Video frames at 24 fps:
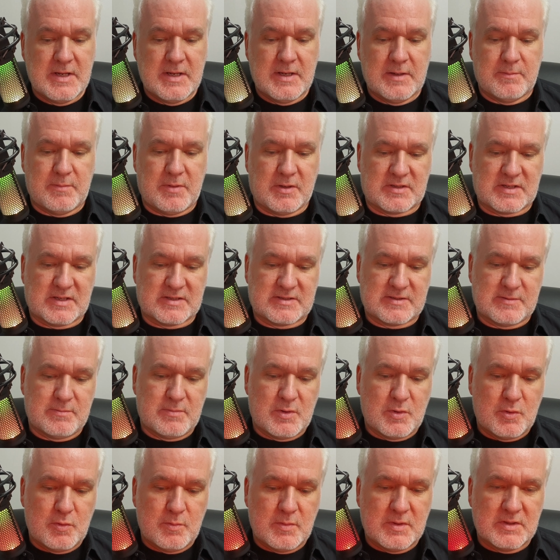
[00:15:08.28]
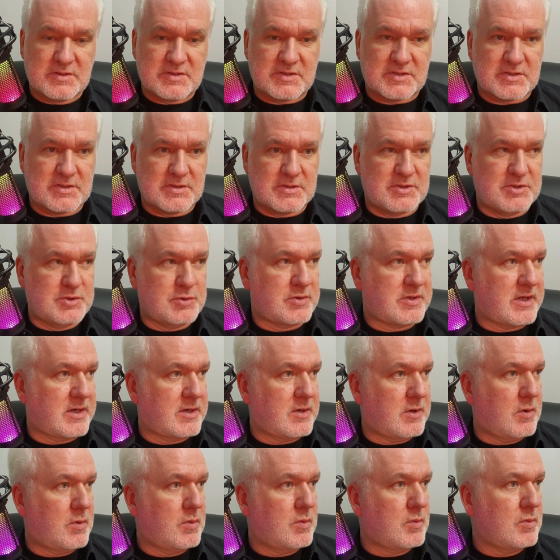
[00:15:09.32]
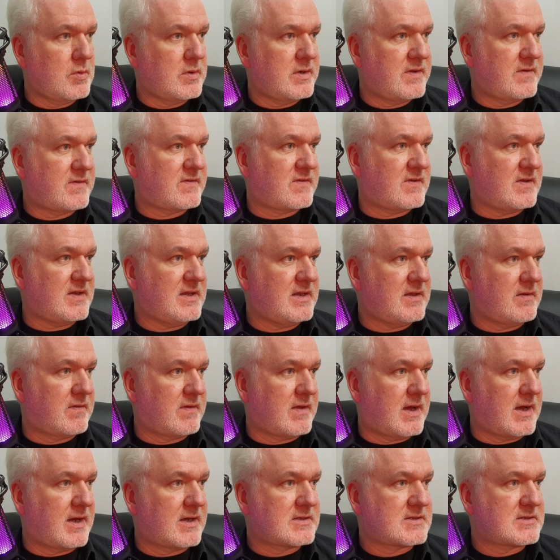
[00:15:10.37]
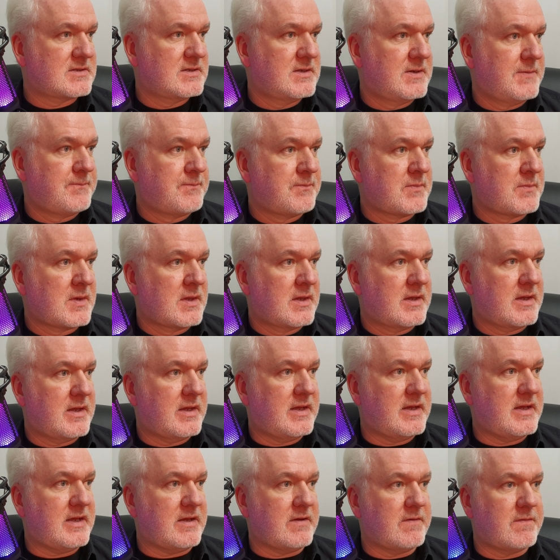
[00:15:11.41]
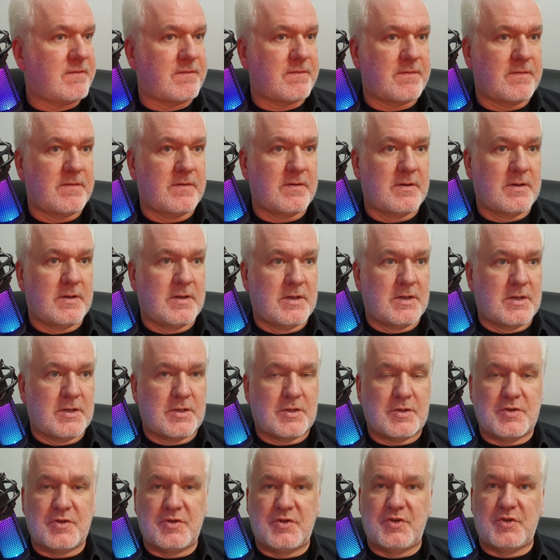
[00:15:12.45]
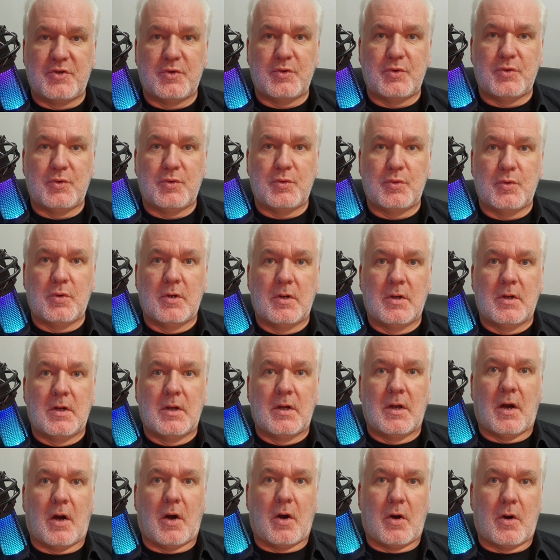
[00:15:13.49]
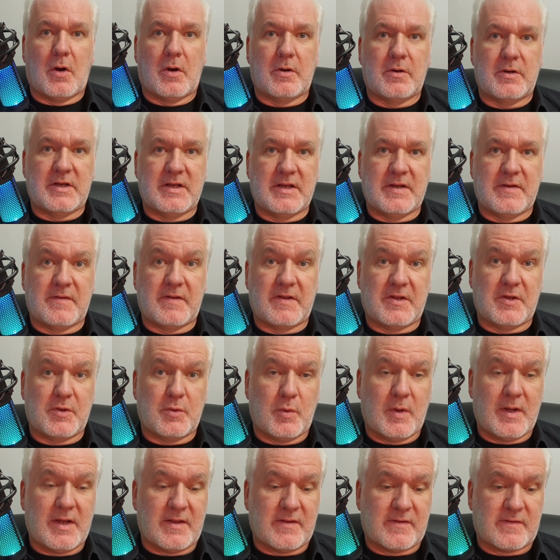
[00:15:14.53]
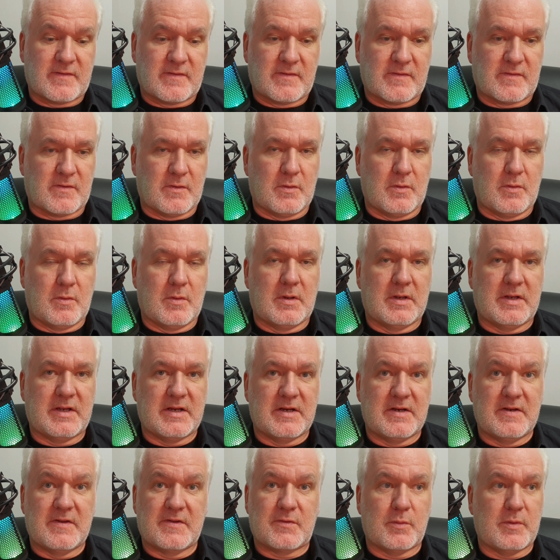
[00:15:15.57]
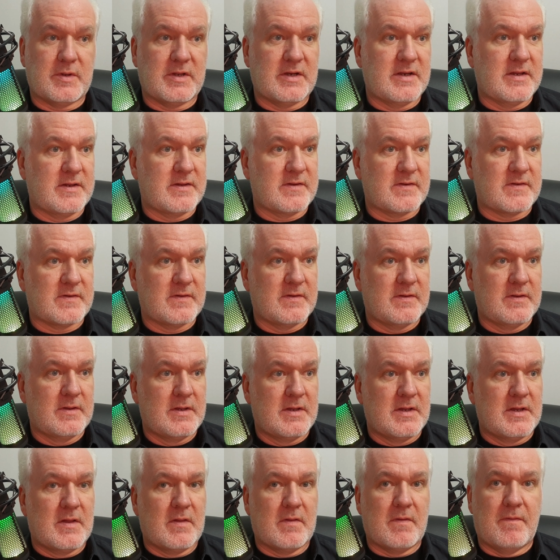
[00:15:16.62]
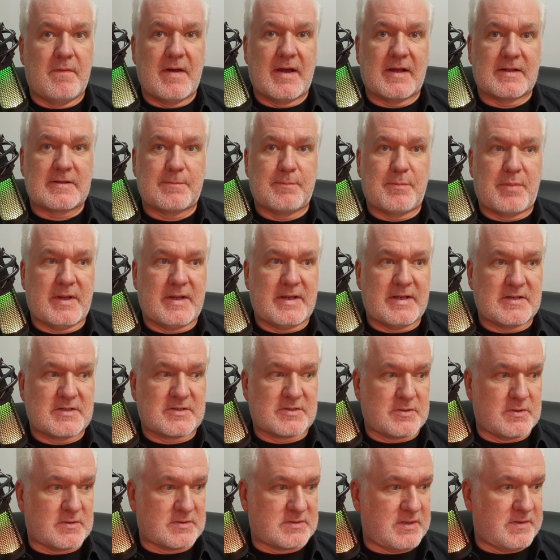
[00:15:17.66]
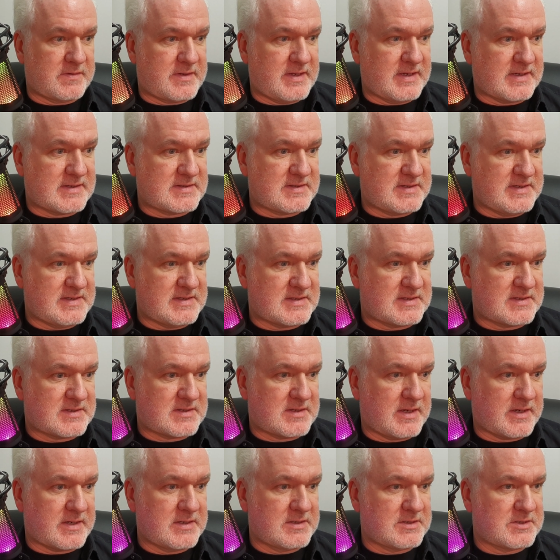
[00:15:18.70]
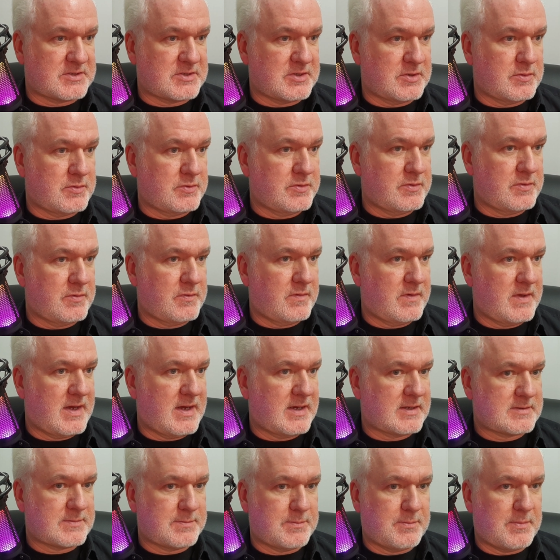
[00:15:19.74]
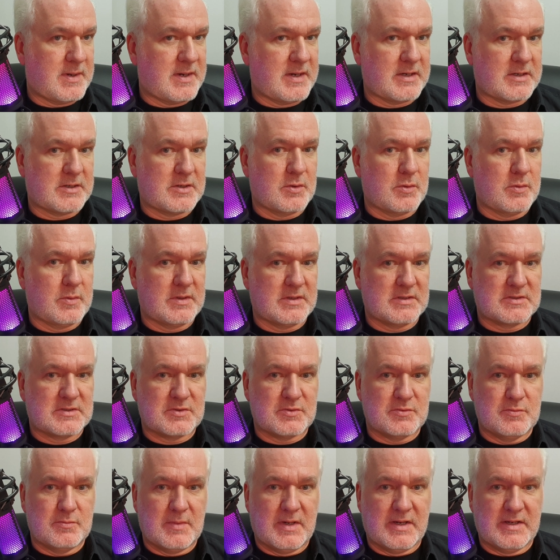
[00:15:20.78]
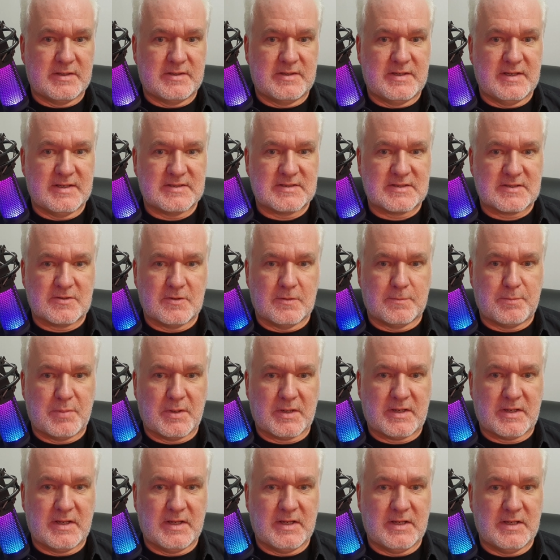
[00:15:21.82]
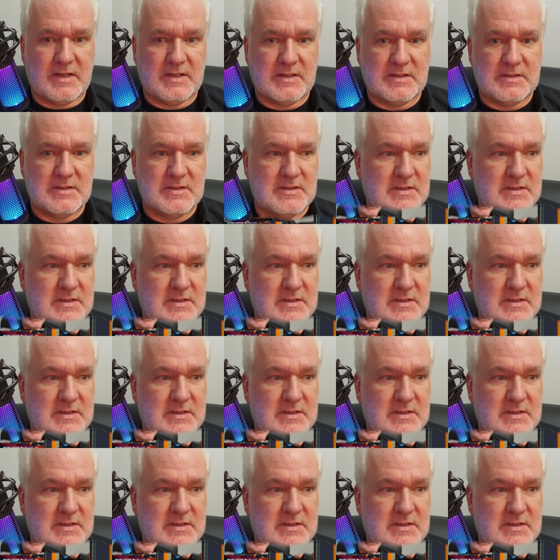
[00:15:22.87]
But at the moment, you can only see that if you are in the US. So here in Sweden, that page doesn't exist. I can show you that by going to my desktop again,